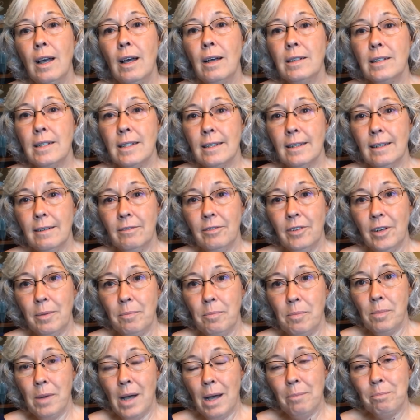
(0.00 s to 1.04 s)
delivery
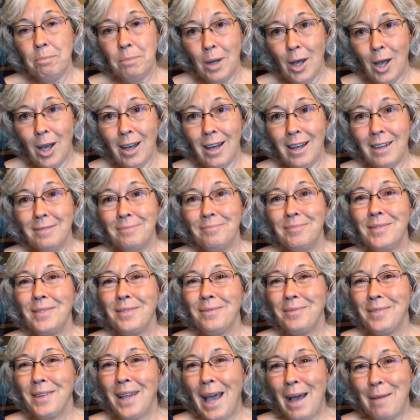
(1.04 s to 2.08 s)

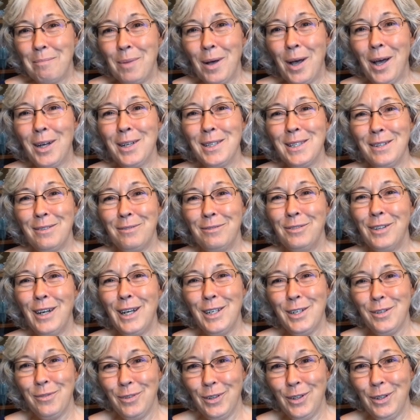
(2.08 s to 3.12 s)
a box of
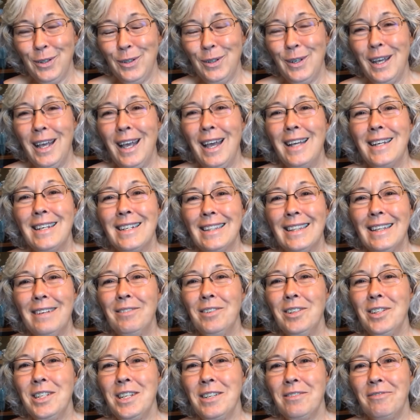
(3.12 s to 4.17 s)
fresh food
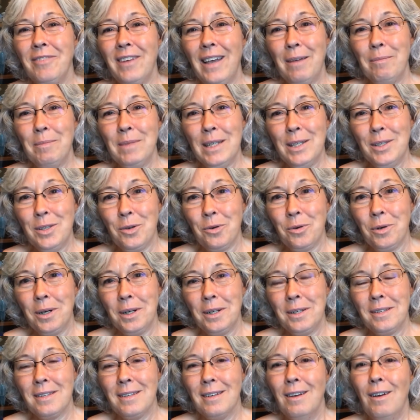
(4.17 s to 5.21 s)
delivered to family
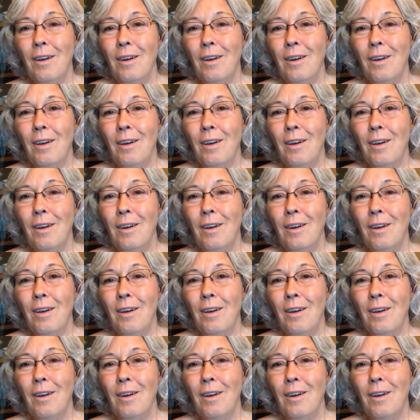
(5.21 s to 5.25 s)
doors